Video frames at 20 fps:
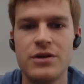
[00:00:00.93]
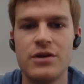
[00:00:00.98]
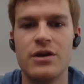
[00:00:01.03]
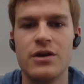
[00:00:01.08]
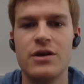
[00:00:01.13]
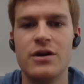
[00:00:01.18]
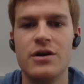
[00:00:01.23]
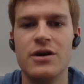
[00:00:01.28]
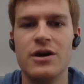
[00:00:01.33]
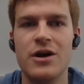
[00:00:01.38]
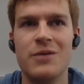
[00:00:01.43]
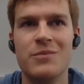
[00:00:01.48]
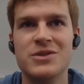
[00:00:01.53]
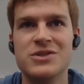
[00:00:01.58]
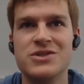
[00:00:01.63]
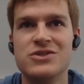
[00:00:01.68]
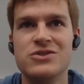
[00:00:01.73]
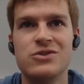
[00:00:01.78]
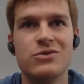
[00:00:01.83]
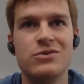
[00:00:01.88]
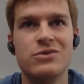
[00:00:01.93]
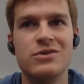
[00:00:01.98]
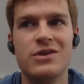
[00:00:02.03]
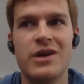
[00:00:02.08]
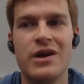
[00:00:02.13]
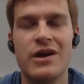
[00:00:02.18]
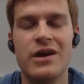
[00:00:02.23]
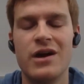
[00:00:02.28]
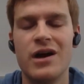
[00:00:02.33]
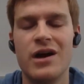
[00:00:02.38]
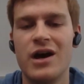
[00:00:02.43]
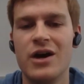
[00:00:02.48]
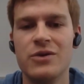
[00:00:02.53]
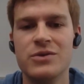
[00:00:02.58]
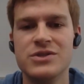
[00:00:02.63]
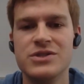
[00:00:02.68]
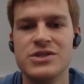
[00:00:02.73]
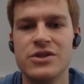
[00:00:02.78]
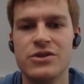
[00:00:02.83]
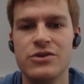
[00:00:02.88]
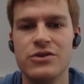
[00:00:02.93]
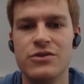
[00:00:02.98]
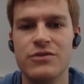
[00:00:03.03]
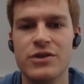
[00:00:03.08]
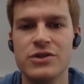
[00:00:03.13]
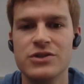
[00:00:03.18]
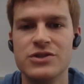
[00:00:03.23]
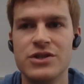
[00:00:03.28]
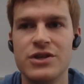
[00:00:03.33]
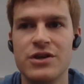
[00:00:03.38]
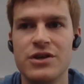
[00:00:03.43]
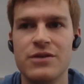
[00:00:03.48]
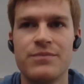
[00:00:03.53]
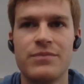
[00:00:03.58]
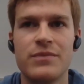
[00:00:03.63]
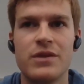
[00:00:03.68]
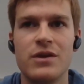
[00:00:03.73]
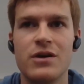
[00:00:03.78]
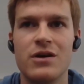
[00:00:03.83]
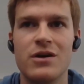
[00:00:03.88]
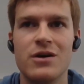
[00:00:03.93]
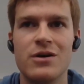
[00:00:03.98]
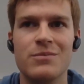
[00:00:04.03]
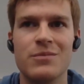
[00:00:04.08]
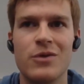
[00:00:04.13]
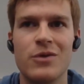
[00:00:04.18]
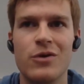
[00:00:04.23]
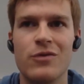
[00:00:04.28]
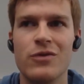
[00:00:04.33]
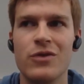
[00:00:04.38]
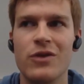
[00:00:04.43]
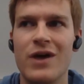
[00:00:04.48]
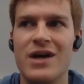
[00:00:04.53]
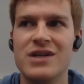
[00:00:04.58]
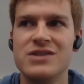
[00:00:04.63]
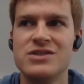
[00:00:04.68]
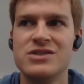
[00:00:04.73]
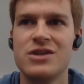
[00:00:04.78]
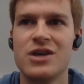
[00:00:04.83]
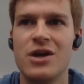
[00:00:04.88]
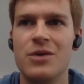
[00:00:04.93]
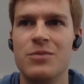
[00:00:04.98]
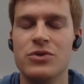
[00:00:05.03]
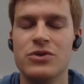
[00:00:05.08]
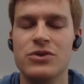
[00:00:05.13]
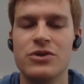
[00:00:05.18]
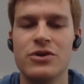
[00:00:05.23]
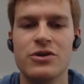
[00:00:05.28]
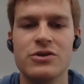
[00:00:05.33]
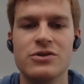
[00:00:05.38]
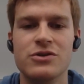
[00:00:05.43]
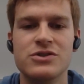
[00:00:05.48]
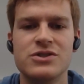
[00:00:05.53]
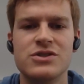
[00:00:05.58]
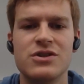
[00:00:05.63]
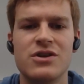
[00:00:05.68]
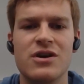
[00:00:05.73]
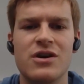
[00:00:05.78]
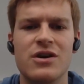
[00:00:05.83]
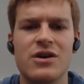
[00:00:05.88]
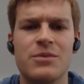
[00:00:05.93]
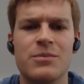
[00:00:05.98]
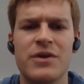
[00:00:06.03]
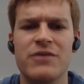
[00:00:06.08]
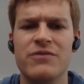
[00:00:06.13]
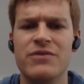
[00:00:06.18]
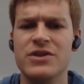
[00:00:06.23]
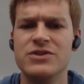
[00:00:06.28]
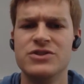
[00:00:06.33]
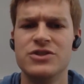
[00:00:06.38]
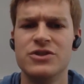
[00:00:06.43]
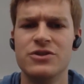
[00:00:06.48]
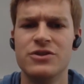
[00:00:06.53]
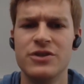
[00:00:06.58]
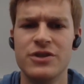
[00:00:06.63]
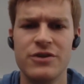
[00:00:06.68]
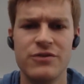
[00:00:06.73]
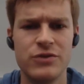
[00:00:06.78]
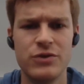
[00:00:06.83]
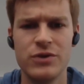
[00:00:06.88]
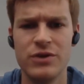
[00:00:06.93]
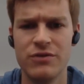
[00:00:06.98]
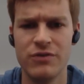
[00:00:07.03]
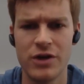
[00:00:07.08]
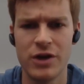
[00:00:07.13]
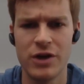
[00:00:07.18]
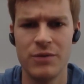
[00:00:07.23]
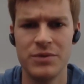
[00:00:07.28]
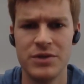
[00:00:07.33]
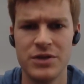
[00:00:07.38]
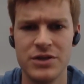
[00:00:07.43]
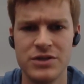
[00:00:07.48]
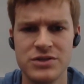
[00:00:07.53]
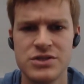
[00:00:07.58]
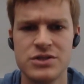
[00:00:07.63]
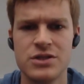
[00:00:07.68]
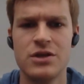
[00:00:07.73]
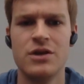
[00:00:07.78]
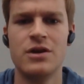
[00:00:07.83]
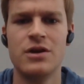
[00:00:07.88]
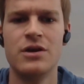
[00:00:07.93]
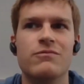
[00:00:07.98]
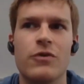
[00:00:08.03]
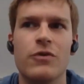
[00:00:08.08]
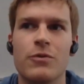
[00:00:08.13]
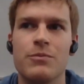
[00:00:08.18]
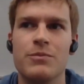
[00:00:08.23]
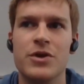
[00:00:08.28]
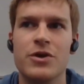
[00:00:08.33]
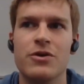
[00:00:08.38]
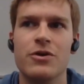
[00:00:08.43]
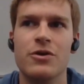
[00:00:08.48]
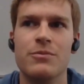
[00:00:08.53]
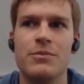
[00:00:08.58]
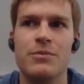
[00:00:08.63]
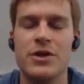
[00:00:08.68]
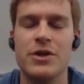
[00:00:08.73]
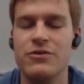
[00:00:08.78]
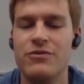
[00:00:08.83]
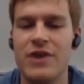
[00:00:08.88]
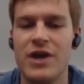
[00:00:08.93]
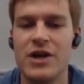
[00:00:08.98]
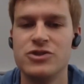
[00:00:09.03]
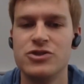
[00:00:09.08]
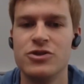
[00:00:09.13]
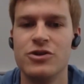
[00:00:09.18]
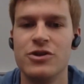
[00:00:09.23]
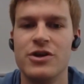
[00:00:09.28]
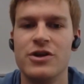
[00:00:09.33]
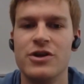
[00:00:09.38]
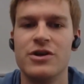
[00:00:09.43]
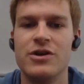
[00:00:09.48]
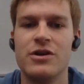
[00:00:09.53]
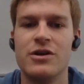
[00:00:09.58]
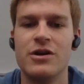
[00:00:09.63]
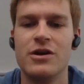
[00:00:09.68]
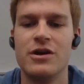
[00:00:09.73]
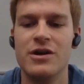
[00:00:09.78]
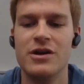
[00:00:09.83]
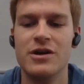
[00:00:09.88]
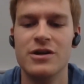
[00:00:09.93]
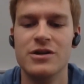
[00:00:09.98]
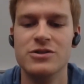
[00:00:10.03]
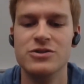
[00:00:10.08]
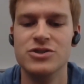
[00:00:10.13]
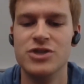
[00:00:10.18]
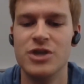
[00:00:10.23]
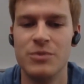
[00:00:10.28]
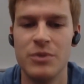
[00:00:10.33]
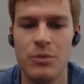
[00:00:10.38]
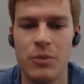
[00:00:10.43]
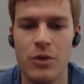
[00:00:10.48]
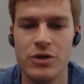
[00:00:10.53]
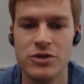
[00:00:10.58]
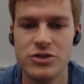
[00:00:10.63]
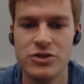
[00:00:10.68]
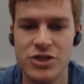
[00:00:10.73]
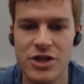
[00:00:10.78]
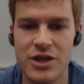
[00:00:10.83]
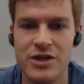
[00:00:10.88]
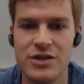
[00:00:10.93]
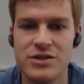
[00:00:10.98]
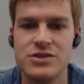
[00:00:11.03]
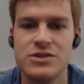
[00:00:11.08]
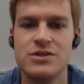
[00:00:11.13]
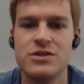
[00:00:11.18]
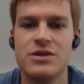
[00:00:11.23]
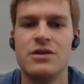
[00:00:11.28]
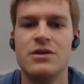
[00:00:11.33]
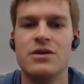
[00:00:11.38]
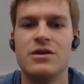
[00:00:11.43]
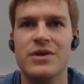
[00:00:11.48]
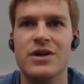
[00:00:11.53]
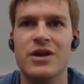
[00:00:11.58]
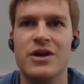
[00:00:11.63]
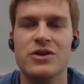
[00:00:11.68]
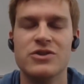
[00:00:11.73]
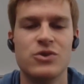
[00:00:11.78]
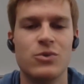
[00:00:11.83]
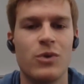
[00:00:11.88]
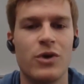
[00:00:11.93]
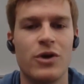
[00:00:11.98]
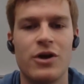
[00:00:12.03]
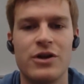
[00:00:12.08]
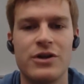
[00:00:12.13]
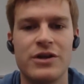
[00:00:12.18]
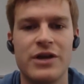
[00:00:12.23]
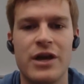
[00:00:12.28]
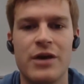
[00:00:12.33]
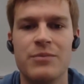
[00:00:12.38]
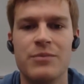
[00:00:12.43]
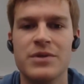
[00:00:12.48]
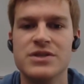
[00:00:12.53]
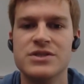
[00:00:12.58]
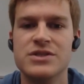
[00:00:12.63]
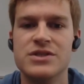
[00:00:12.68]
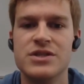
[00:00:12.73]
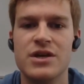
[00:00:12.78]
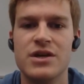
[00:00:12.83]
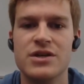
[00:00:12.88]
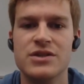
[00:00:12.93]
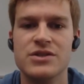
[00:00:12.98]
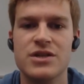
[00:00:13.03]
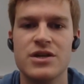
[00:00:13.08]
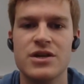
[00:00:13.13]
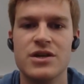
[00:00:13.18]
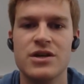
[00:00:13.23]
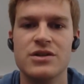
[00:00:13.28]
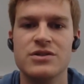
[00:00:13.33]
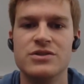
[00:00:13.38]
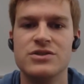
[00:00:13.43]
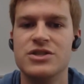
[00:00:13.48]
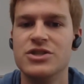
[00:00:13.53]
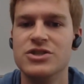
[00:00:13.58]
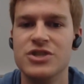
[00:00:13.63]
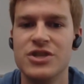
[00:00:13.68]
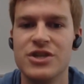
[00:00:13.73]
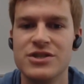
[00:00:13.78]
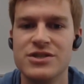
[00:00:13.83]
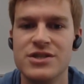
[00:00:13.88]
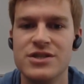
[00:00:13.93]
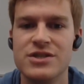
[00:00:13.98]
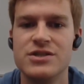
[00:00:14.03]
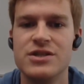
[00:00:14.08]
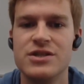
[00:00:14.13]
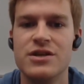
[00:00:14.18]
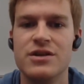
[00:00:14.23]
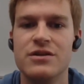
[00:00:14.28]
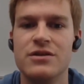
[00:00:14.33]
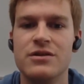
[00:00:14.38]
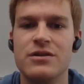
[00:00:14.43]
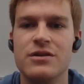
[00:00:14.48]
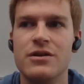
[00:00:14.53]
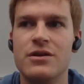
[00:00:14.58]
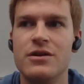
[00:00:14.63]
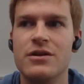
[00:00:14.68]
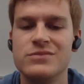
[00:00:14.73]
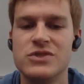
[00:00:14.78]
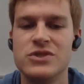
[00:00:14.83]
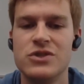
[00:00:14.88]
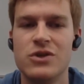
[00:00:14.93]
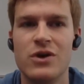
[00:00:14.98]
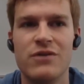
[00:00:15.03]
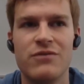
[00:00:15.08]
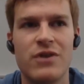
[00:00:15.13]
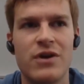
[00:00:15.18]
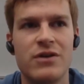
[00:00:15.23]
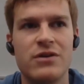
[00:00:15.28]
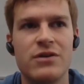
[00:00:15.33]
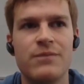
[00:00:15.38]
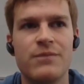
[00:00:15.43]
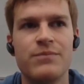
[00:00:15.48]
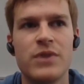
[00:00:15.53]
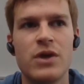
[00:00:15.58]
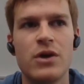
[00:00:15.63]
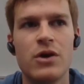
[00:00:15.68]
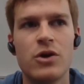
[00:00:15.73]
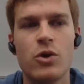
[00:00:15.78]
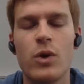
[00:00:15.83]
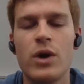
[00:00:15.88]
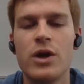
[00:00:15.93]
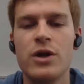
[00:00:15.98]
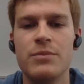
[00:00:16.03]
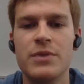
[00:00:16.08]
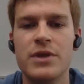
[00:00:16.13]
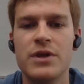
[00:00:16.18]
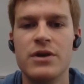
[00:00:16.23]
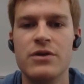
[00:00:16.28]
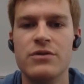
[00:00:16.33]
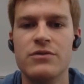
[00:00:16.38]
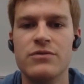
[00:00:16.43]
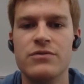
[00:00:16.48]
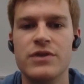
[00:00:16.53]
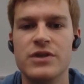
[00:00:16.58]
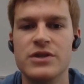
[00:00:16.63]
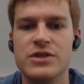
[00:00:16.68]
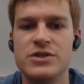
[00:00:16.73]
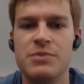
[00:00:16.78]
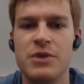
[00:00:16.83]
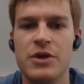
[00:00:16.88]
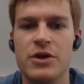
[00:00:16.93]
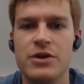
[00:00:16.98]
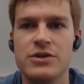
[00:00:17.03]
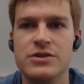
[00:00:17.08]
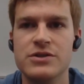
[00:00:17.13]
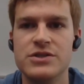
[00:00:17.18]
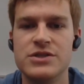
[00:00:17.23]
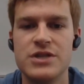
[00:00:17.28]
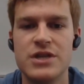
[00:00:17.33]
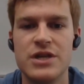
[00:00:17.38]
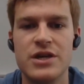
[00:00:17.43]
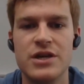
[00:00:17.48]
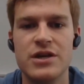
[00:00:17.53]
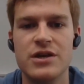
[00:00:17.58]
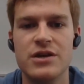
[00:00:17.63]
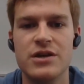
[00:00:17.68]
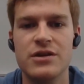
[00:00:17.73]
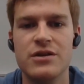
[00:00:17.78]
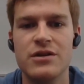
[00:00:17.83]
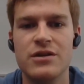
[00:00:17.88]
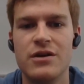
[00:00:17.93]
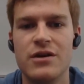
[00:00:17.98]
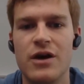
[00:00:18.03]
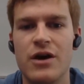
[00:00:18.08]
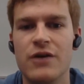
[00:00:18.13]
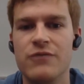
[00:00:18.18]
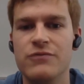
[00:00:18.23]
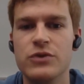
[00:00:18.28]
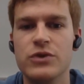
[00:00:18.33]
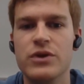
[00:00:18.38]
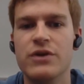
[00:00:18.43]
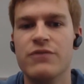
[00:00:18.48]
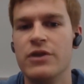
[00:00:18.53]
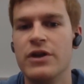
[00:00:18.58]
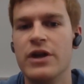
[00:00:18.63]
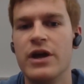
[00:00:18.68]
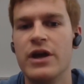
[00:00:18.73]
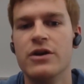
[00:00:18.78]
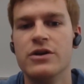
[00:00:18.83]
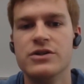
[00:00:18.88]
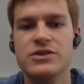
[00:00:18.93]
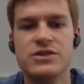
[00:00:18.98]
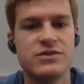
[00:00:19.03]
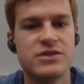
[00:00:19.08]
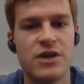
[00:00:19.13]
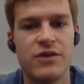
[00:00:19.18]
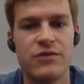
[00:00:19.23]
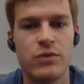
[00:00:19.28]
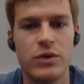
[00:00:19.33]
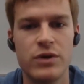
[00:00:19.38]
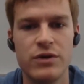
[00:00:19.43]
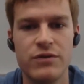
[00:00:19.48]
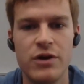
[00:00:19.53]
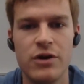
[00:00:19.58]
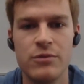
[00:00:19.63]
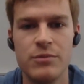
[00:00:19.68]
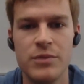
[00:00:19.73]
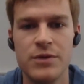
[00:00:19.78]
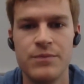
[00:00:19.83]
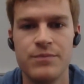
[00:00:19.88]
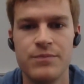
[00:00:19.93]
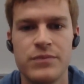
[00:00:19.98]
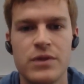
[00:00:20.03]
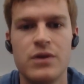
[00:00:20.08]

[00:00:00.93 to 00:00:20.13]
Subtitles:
I'm a student at Iowa State University. Over the last couple of years, I've interned at a few different companies, Vermeer Manufacturing, JP Morgan Chase, and I also work on campus as a teaching assistant. So I've had quite a bit of experience in a few different areas of software development.